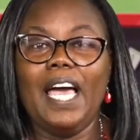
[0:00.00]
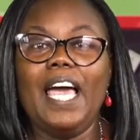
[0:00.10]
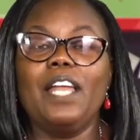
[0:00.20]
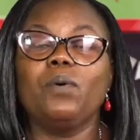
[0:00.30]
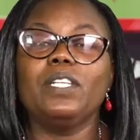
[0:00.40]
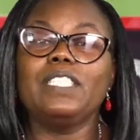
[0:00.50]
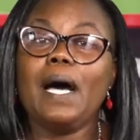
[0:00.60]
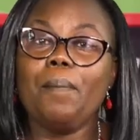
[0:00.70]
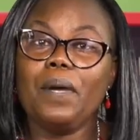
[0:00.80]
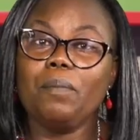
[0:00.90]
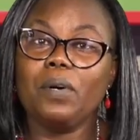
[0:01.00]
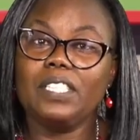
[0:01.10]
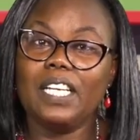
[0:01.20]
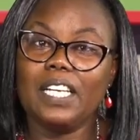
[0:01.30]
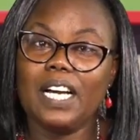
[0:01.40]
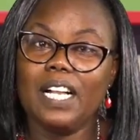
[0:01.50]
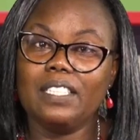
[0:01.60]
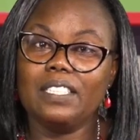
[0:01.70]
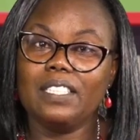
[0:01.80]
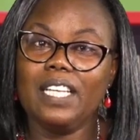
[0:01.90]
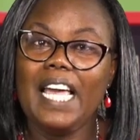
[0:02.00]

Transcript: And what happened, boys and girls?